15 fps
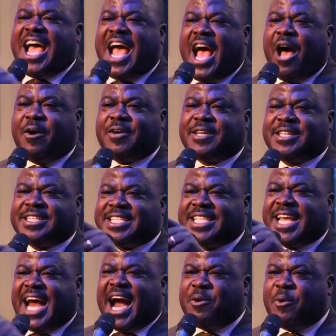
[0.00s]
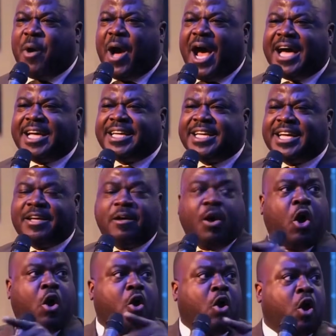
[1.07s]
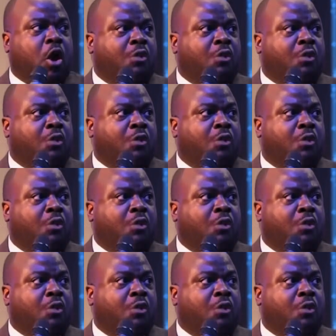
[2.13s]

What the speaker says: them when I still have university fee to pay